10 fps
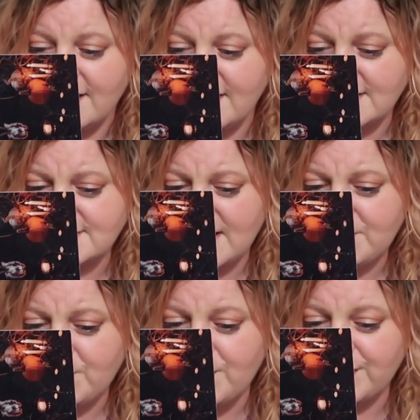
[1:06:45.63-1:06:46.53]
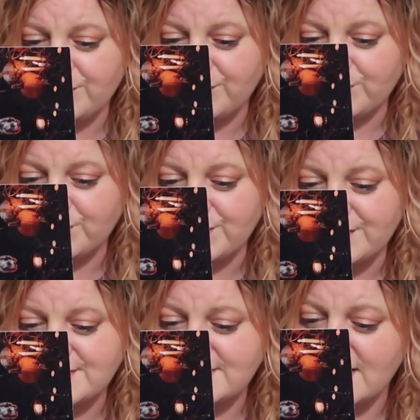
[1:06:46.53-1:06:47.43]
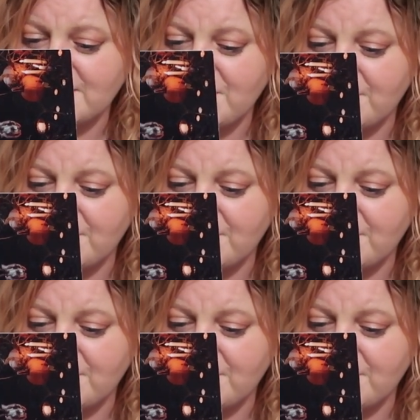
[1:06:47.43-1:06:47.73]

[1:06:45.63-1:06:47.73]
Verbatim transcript: And next time you're walking through the woods, take a